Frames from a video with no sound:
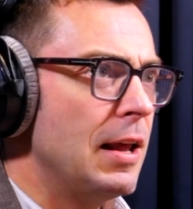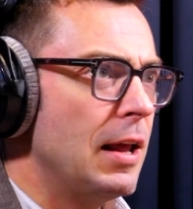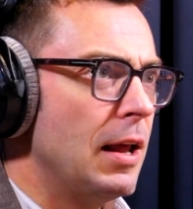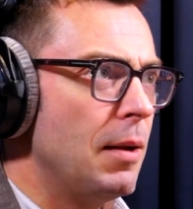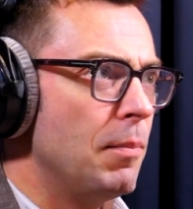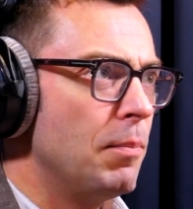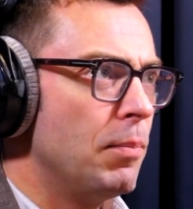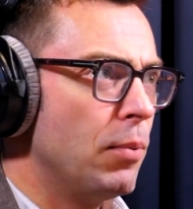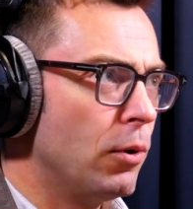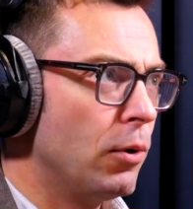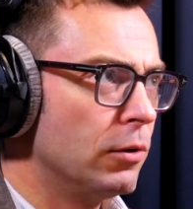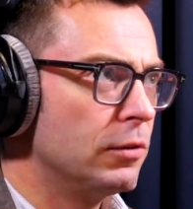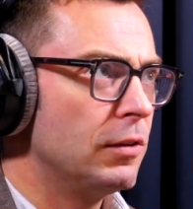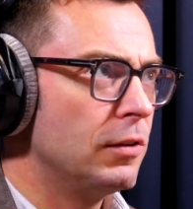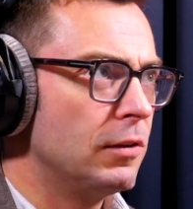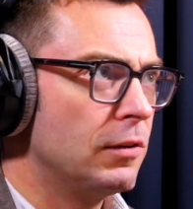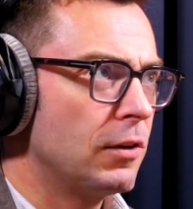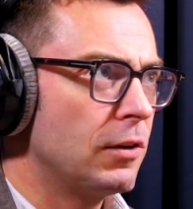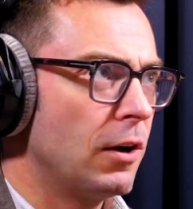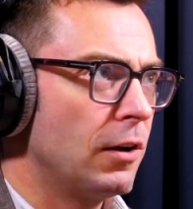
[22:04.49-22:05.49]
important
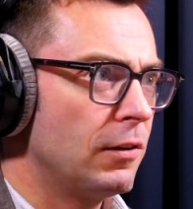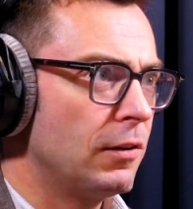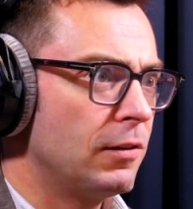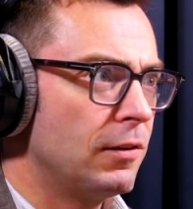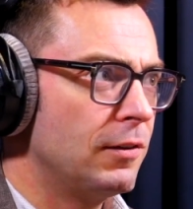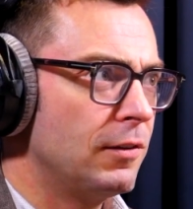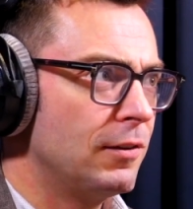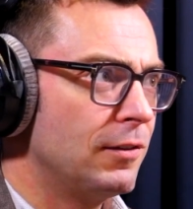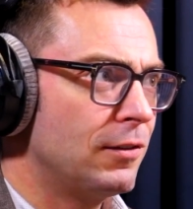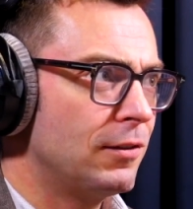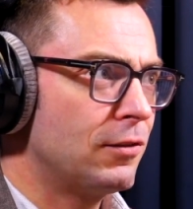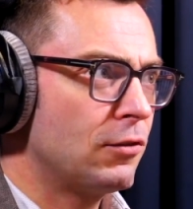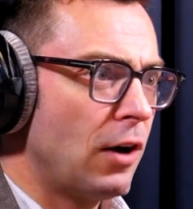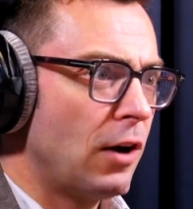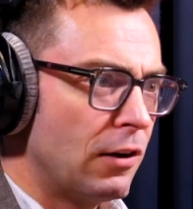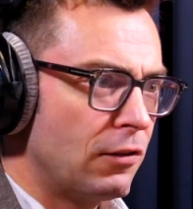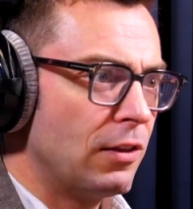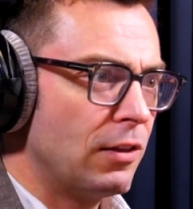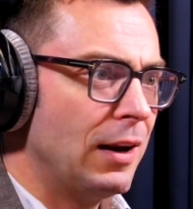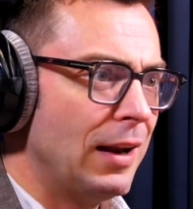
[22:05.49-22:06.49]
to kind of
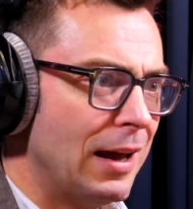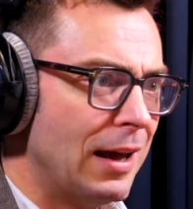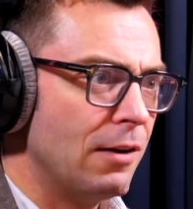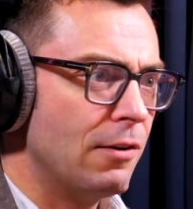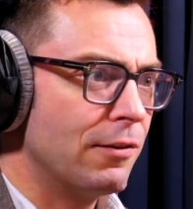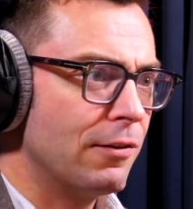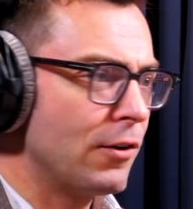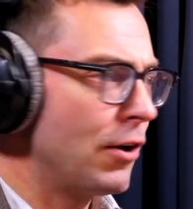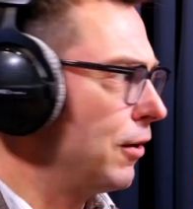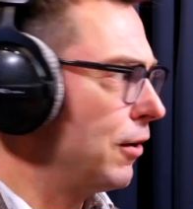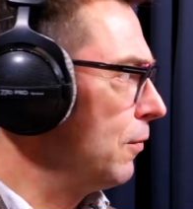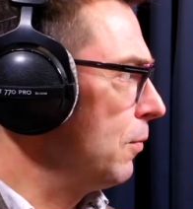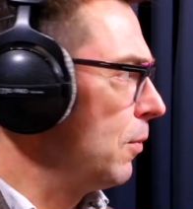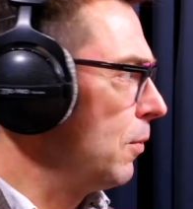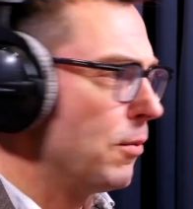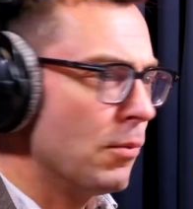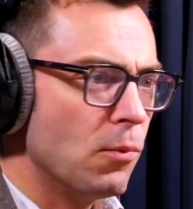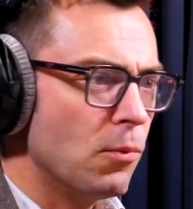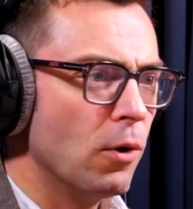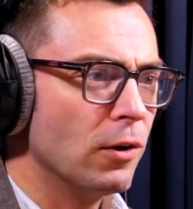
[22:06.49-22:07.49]
scratch the layer of kind of
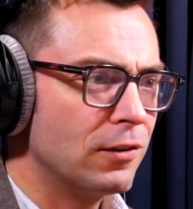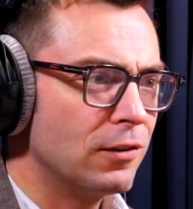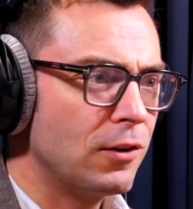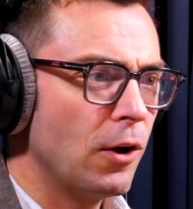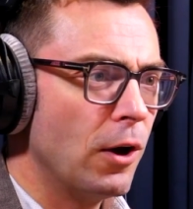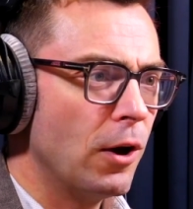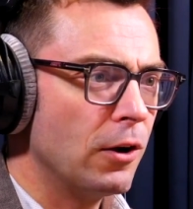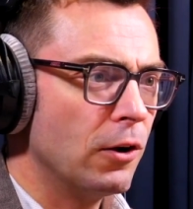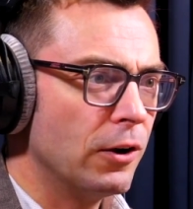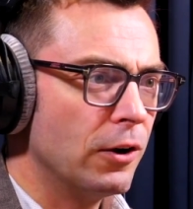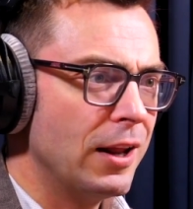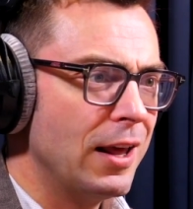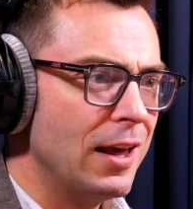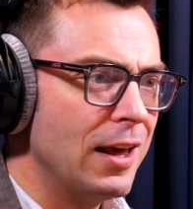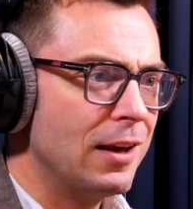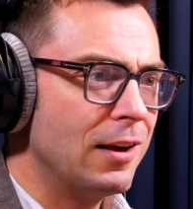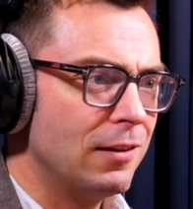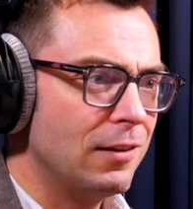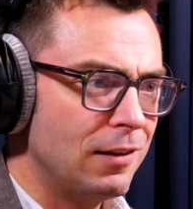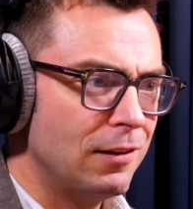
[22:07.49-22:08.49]
what's going on here,
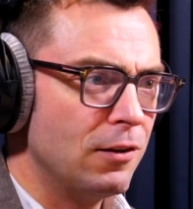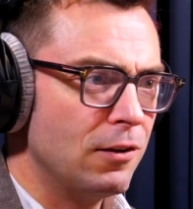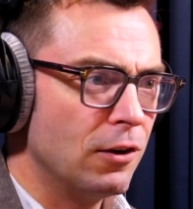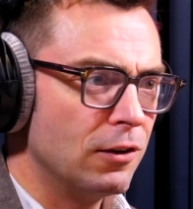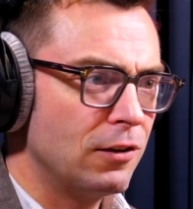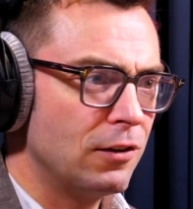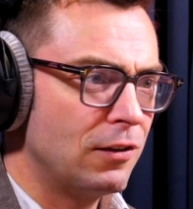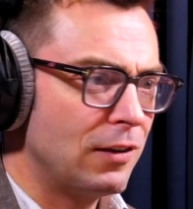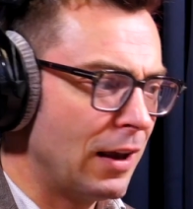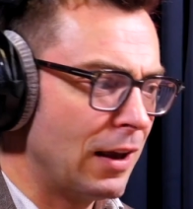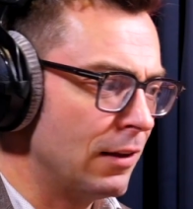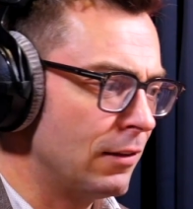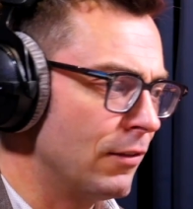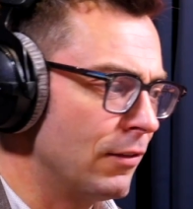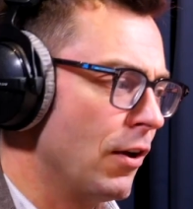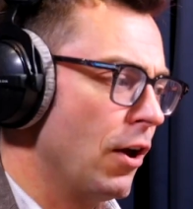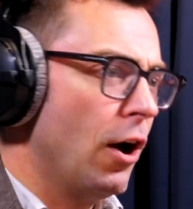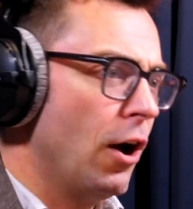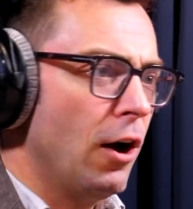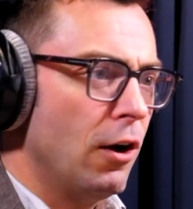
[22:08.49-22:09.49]
because it's not just a case of,
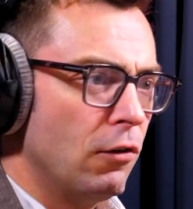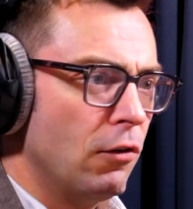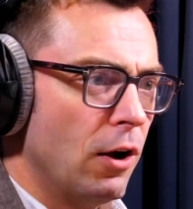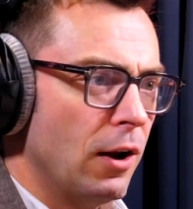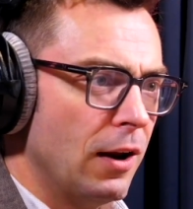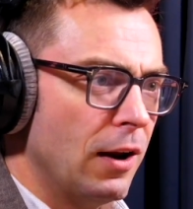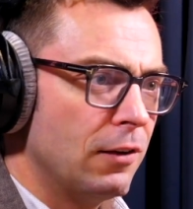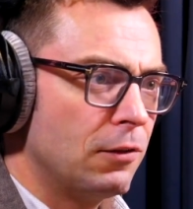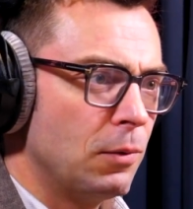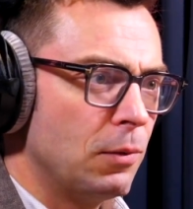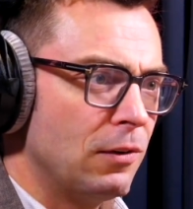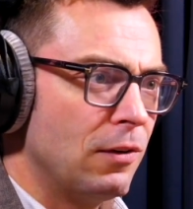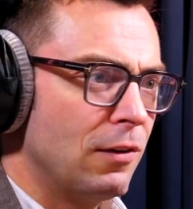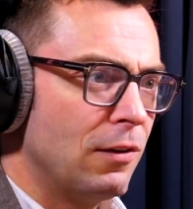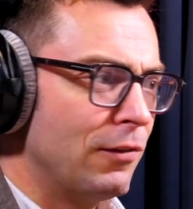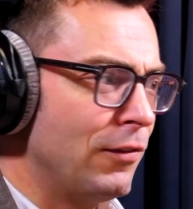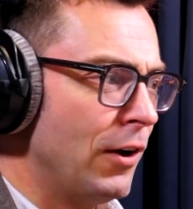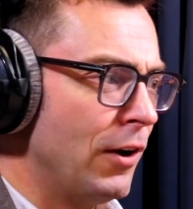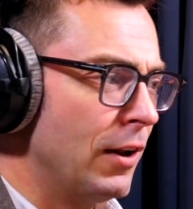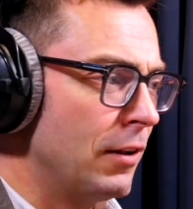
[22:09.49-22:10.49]
oh, right, let's switch into
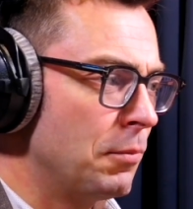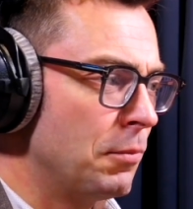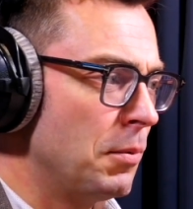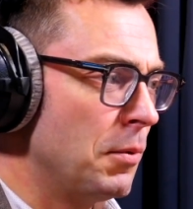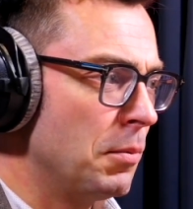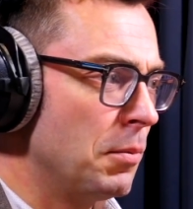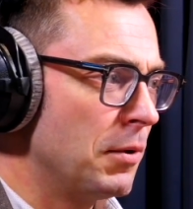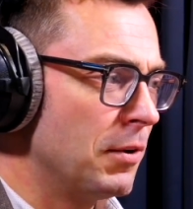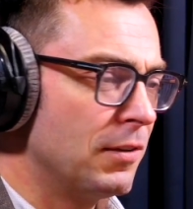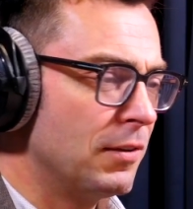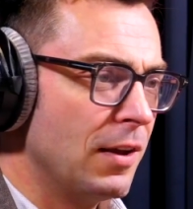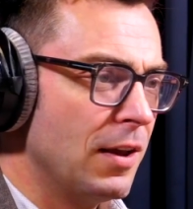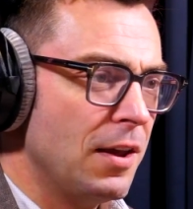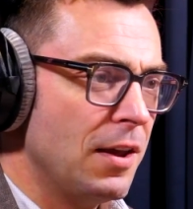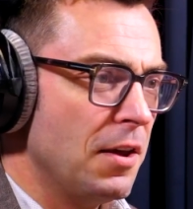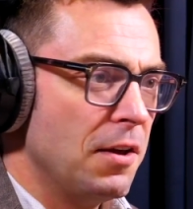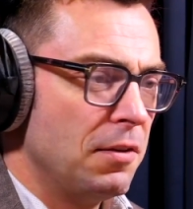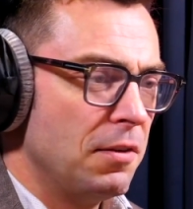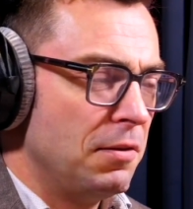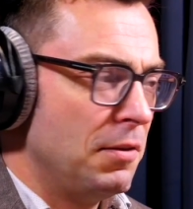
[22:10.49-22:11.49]
finance, but because
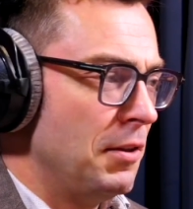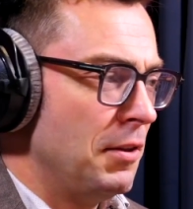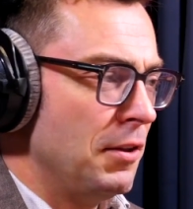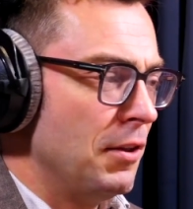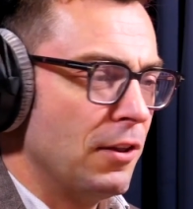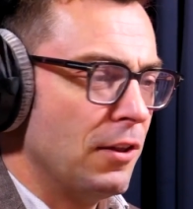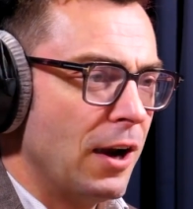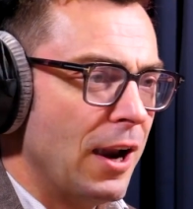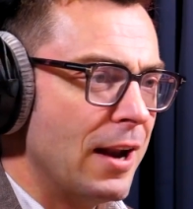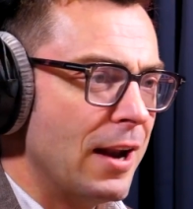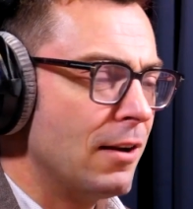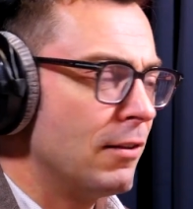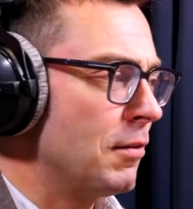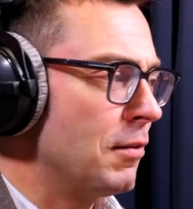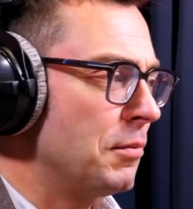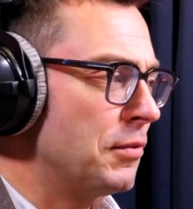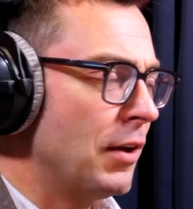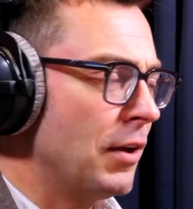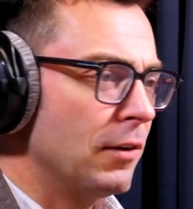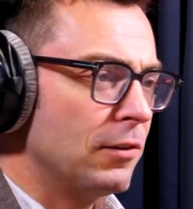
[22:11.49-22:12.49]
the lenders
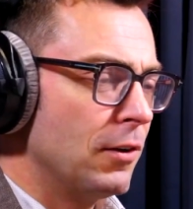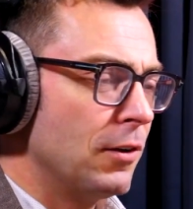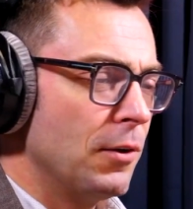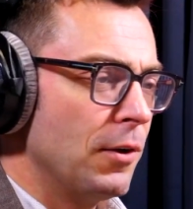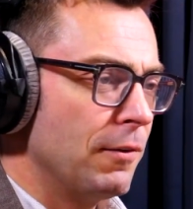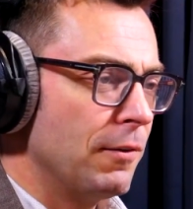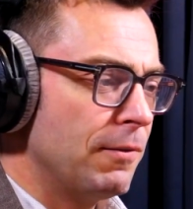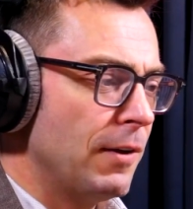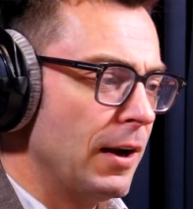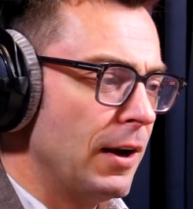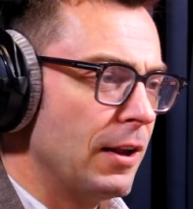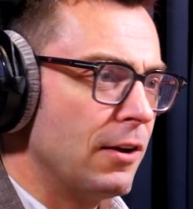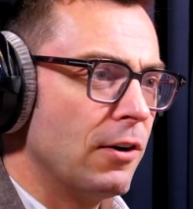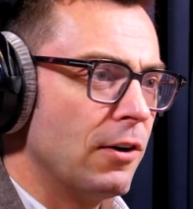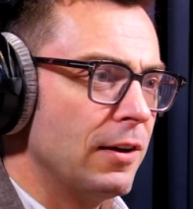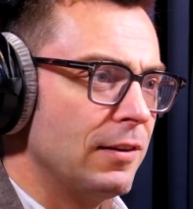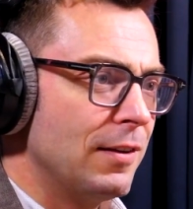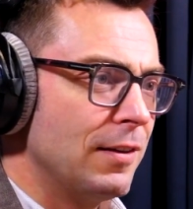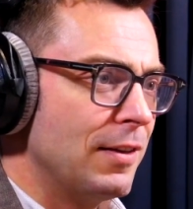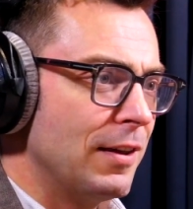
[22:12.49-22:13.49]
themselves are doing fairly
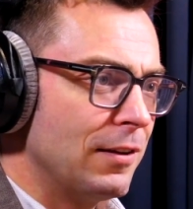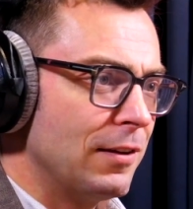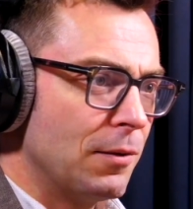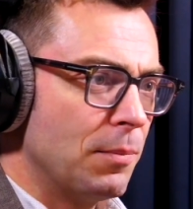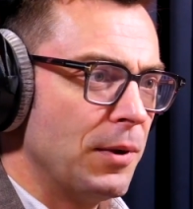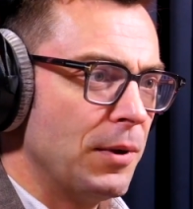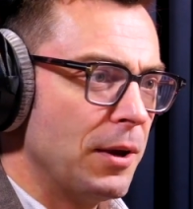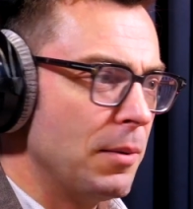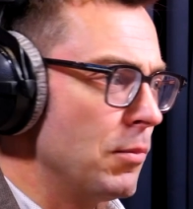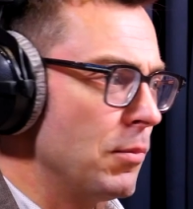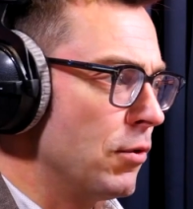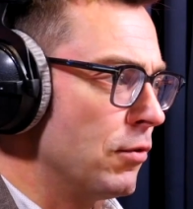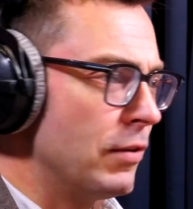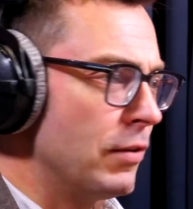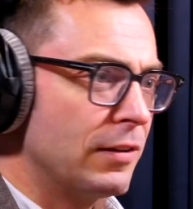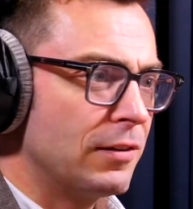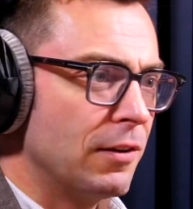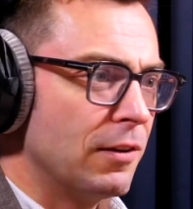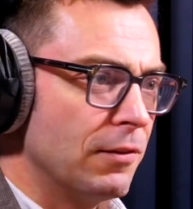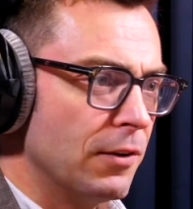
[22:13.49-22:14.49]
crazy things and being more
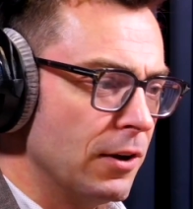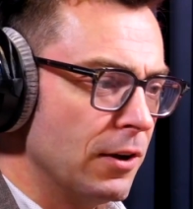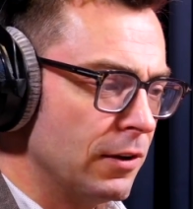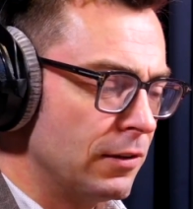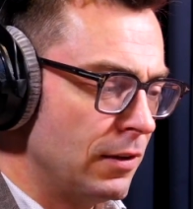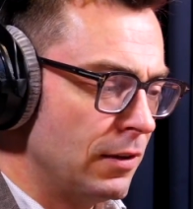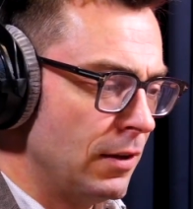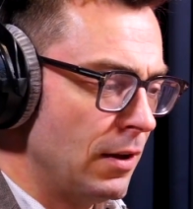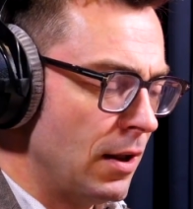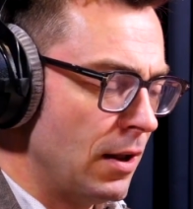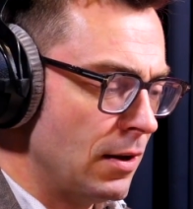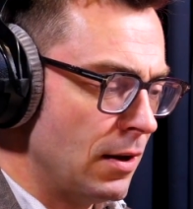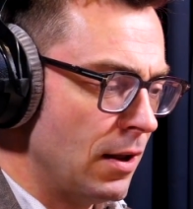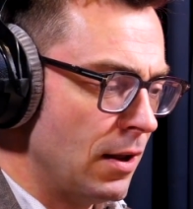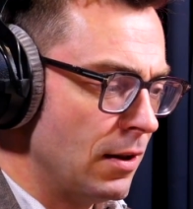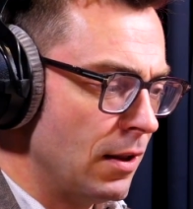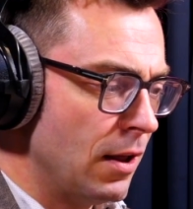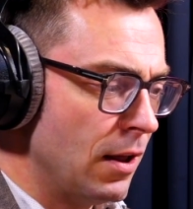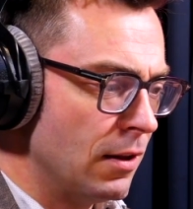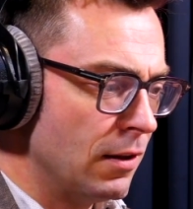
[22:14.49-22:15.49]
risk averse and
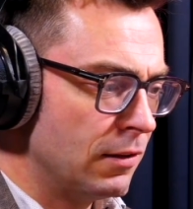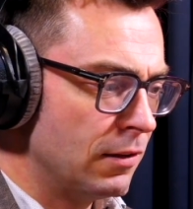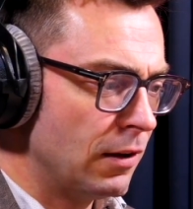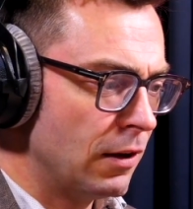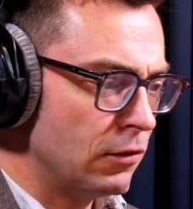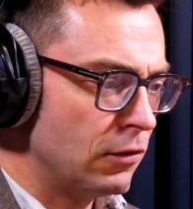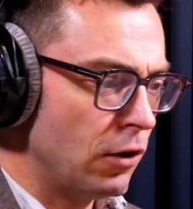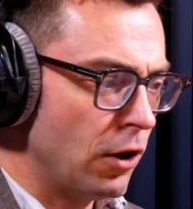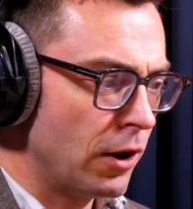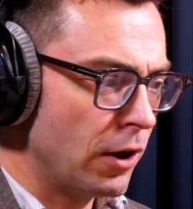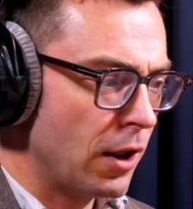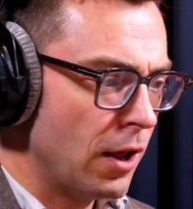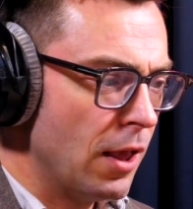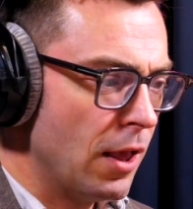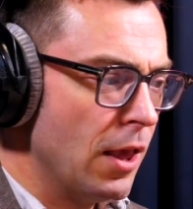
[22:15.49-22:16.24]
the such like.